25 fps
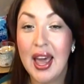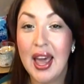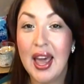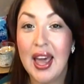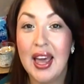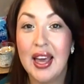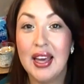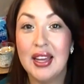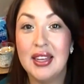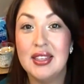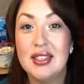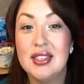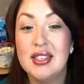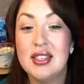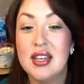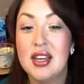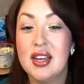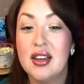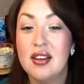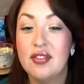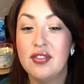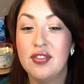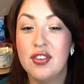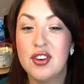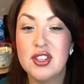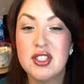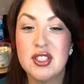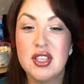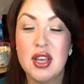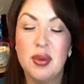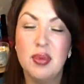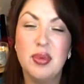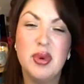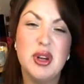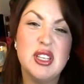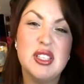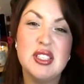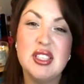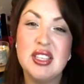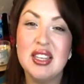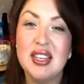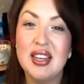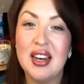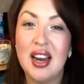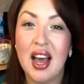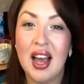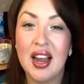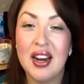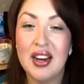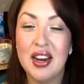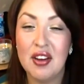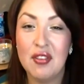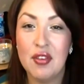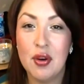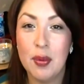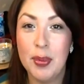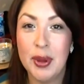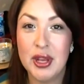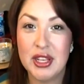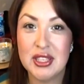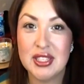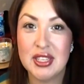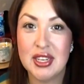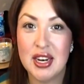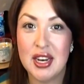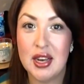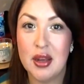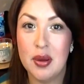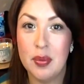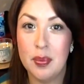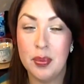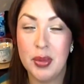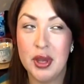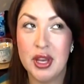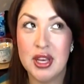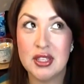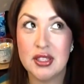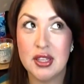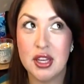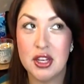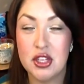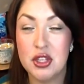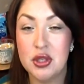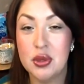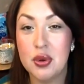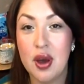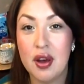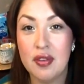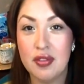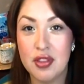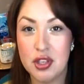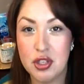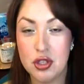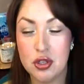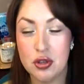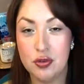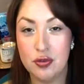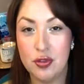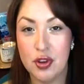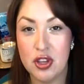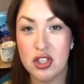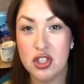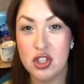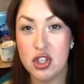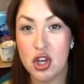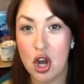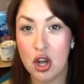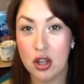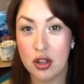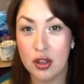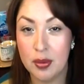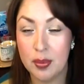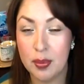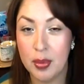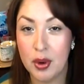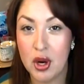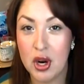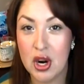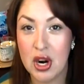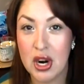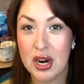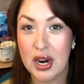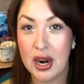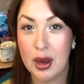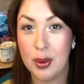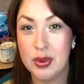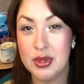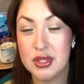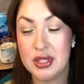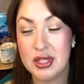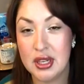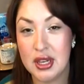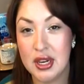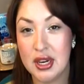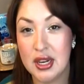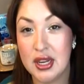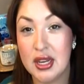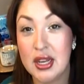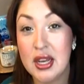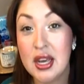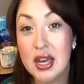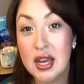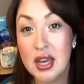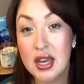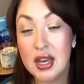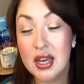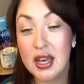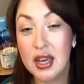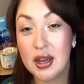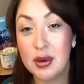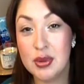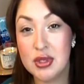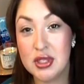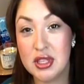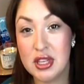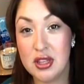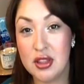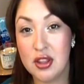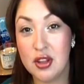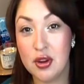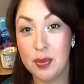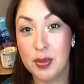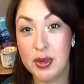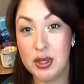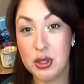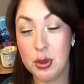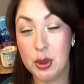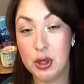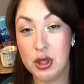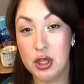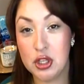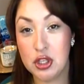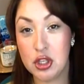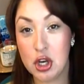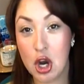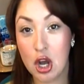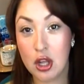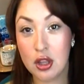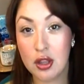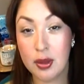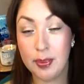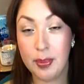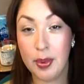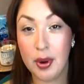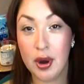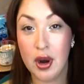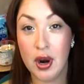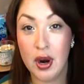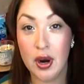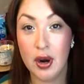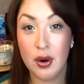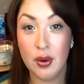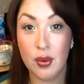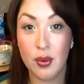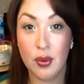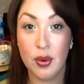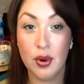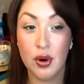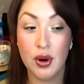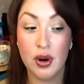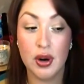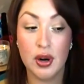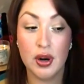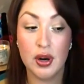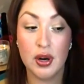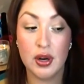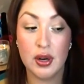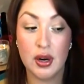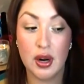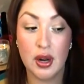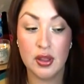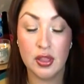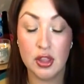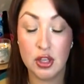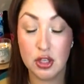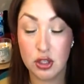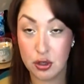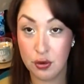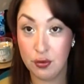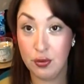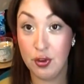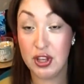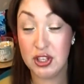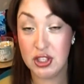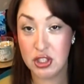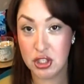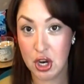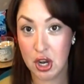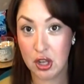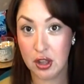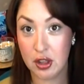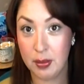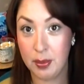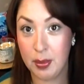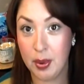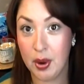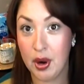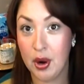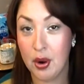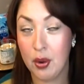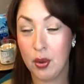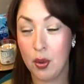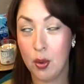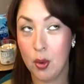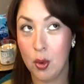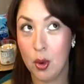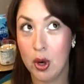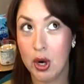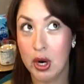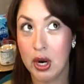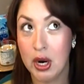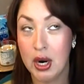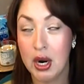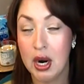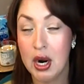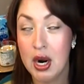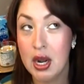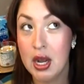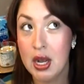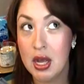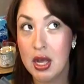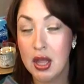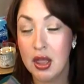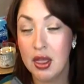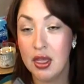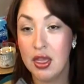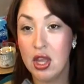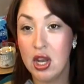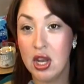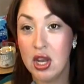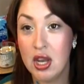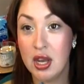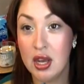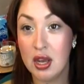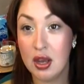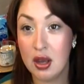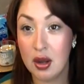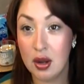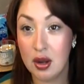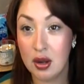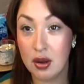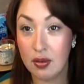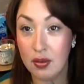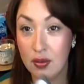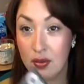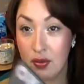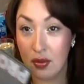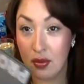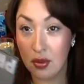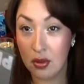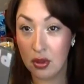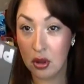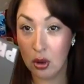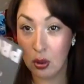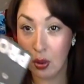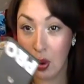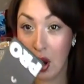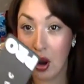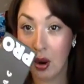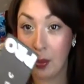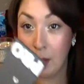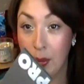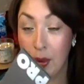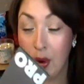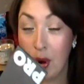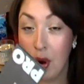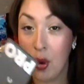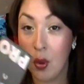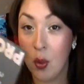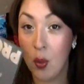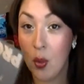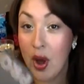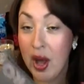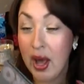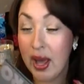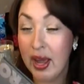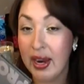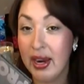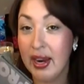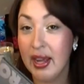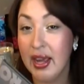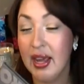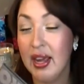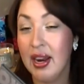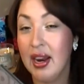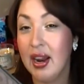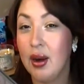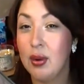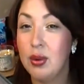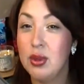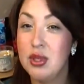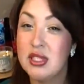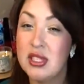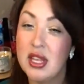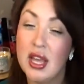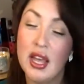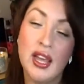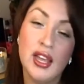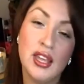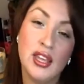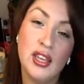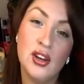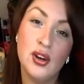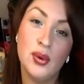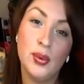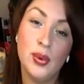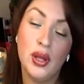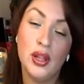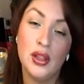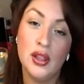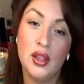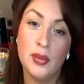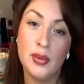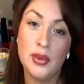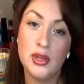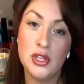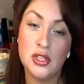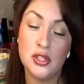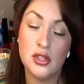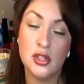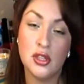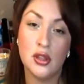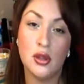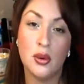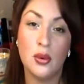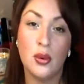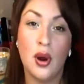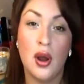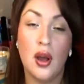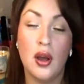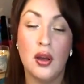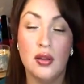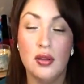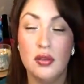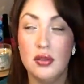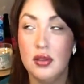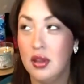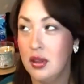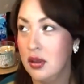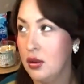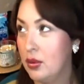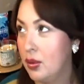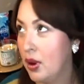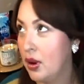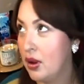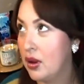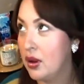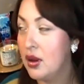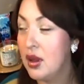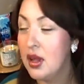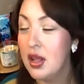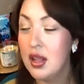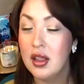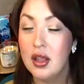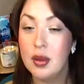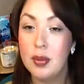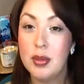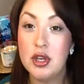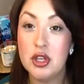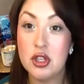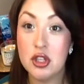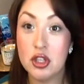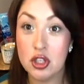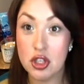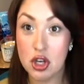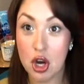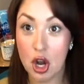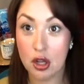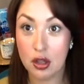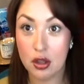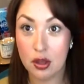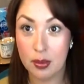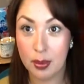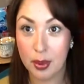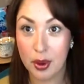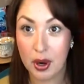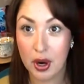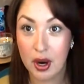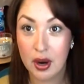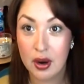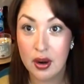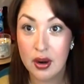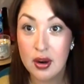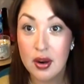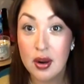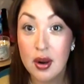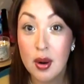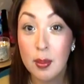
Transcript: and for some reason I never picked it up because I do have the Too Faced chocolate bar and I was gonna it was either between the chocolate bar or the Too Faced chocolate bar or the Lorac Pro 1 and I was like, you know what, let me do the Lorac, the Lorac, let me do the chocolate bar.